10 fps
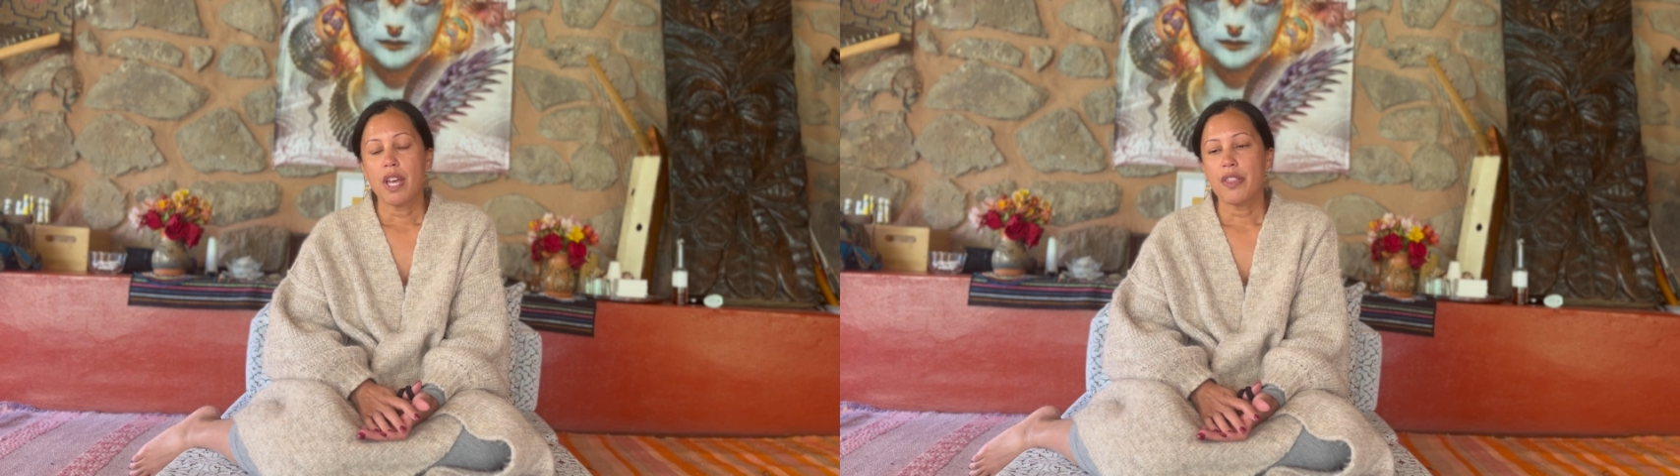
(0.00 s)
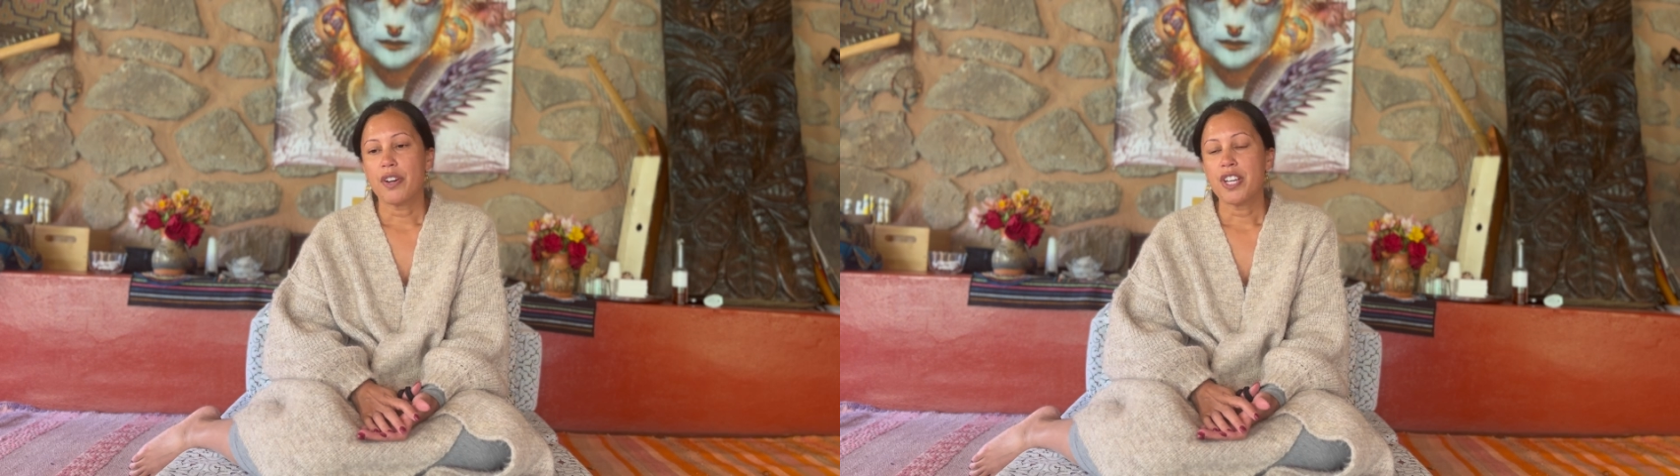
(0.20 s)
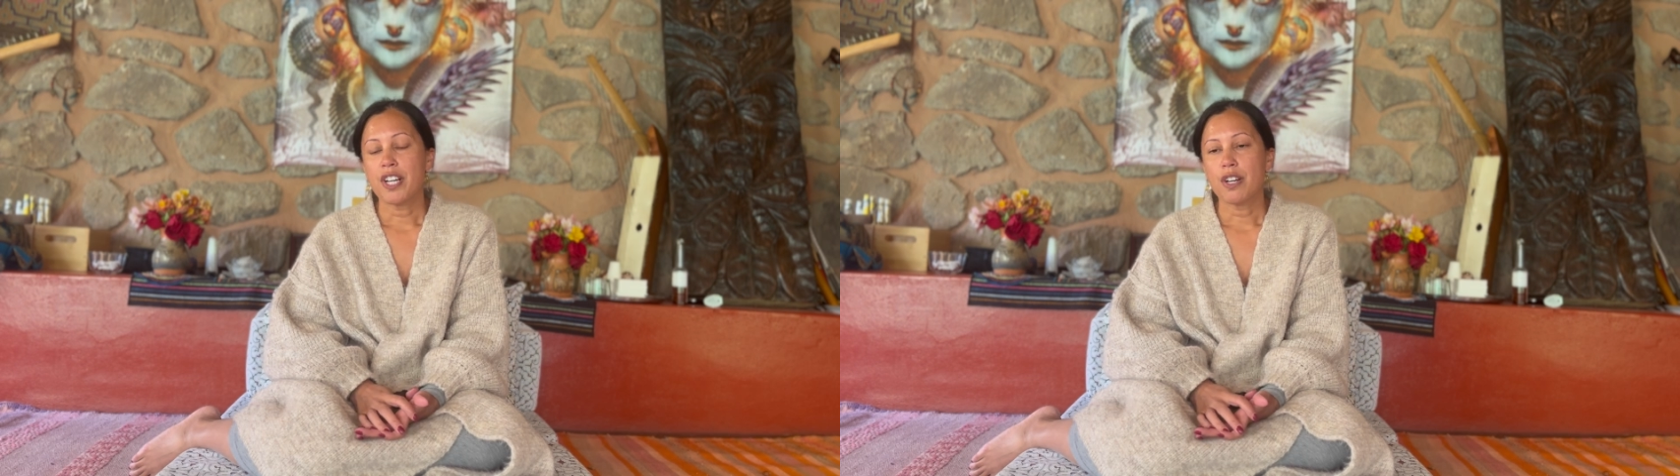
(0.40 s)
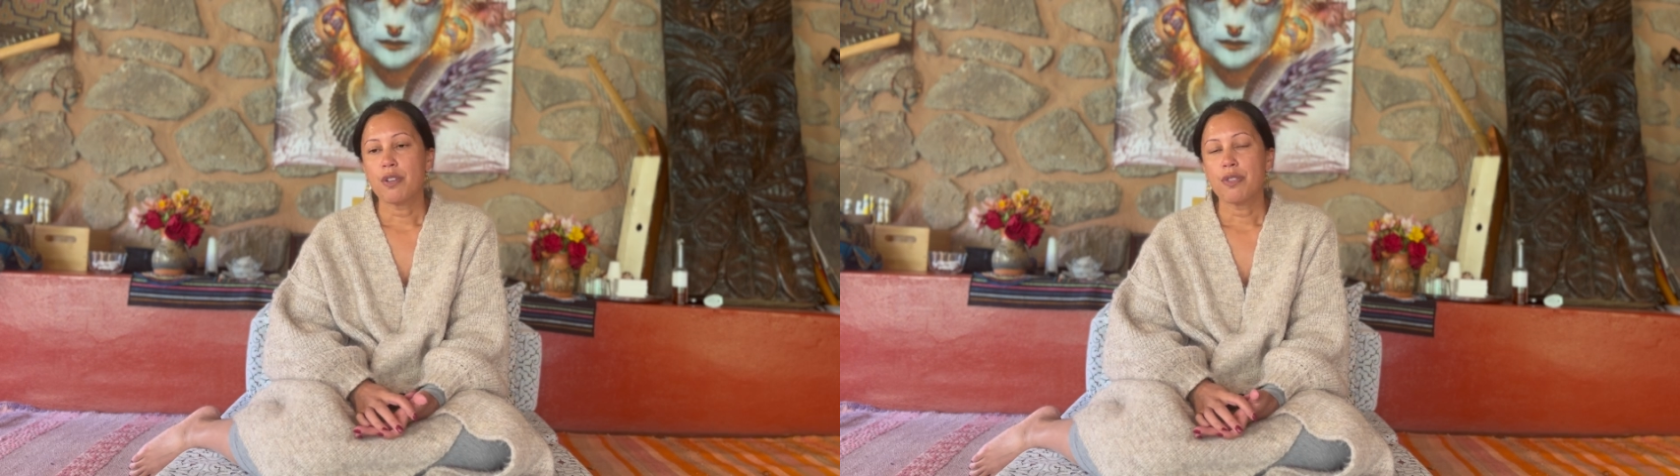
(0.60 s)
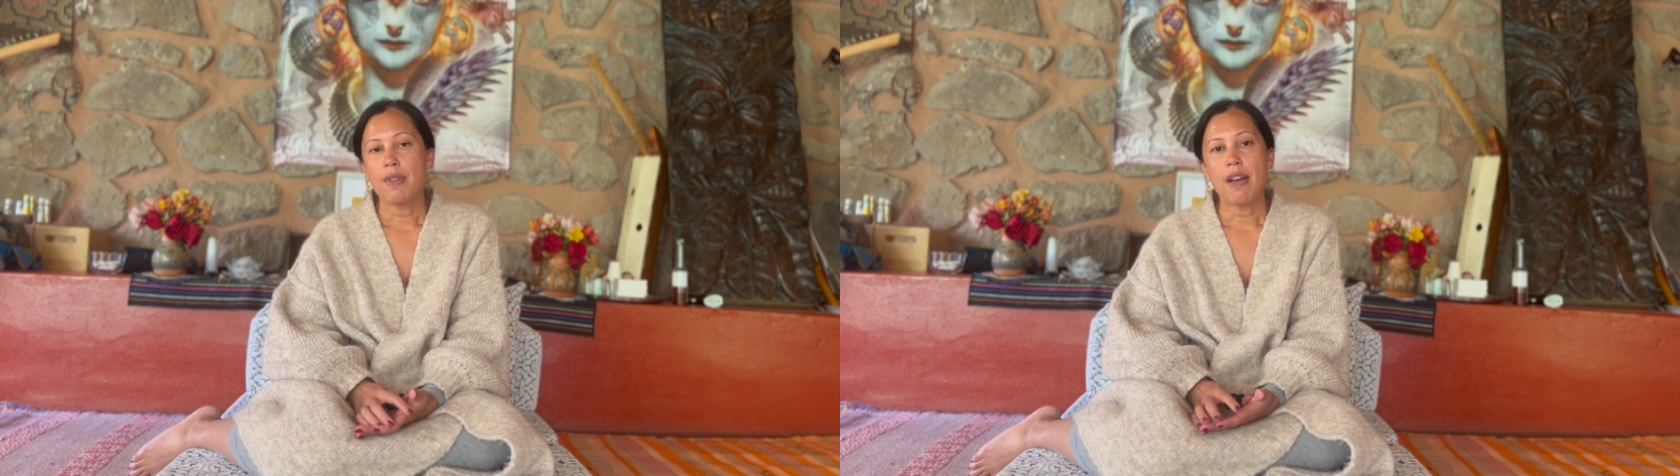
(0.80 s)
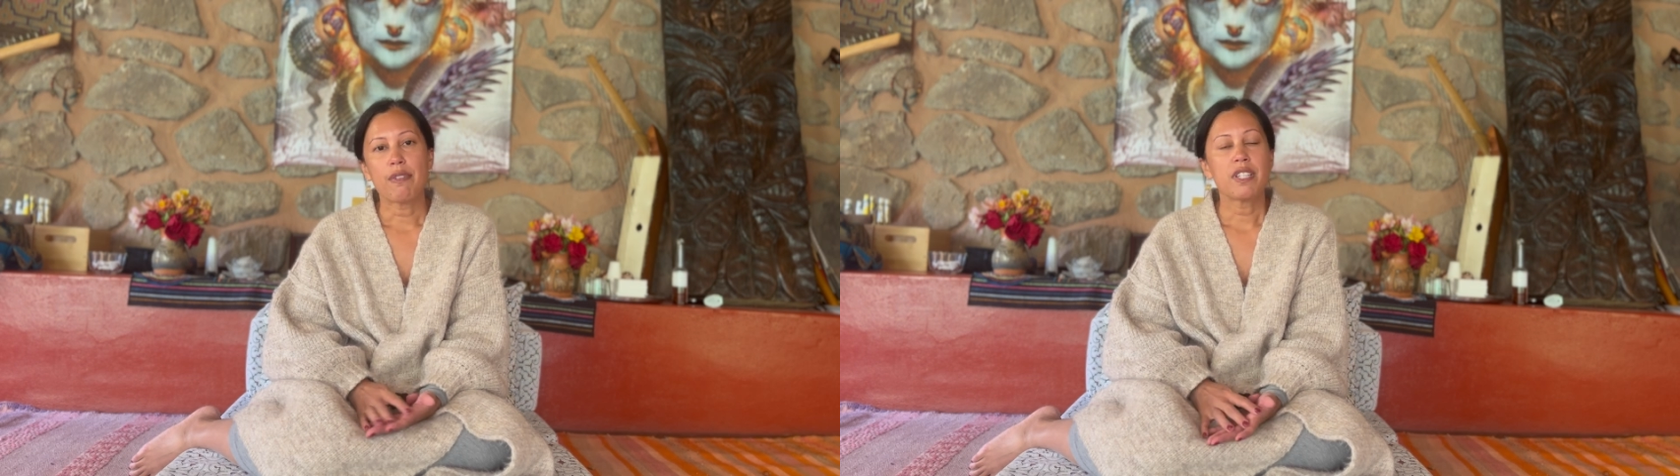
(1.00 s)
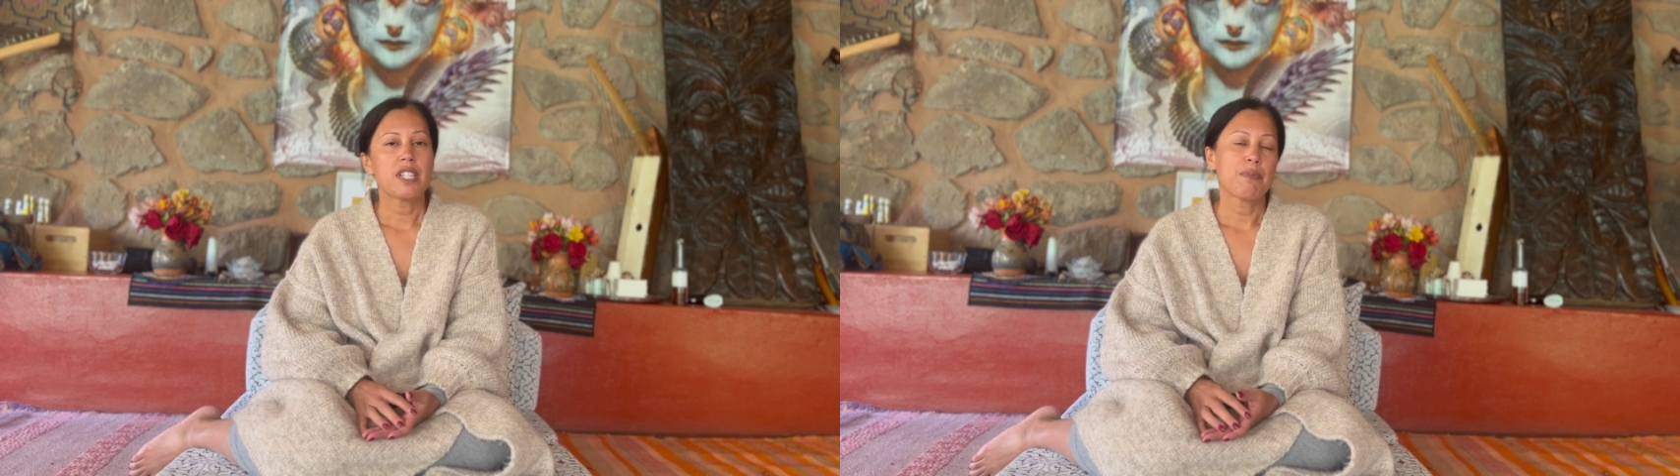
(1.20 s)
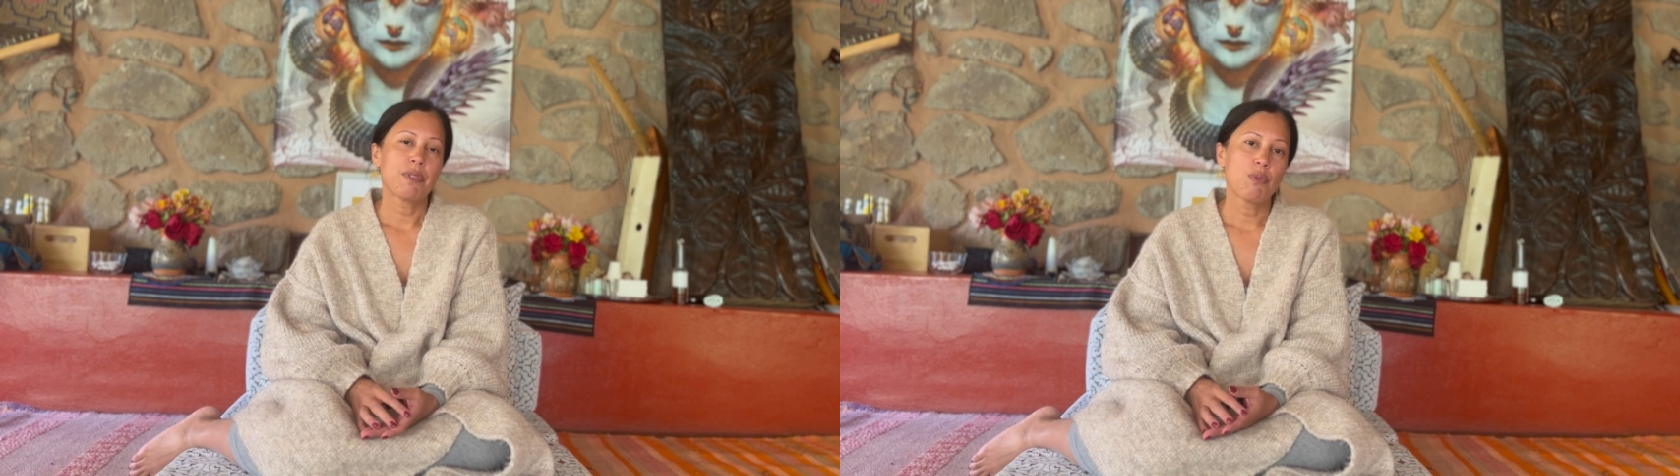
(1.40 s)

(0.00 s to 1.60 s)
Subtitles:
They're here every step of the